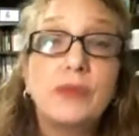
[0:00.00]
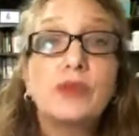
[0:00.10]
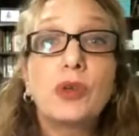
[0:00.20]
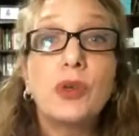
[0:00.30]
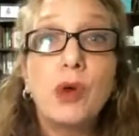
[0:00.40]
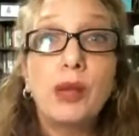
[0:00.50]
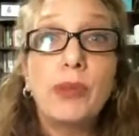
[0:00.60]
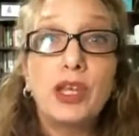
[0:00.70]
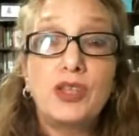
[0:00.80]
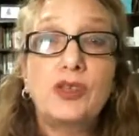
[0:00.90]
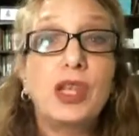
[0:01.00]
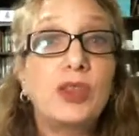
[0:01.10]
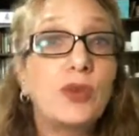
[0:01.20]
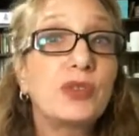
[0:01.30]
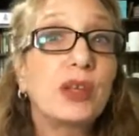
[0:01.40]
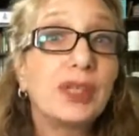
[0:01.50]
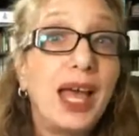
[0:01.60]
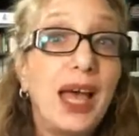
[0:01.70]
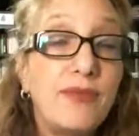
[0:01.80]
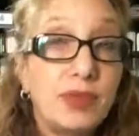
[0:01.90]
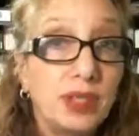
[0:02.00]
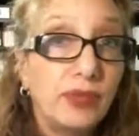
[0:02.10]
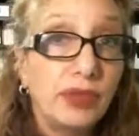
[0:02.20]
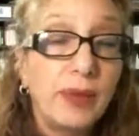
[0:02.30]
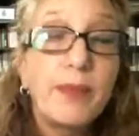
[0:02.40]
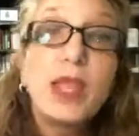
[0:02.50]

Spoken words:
So you want to make sure that those are live delivery.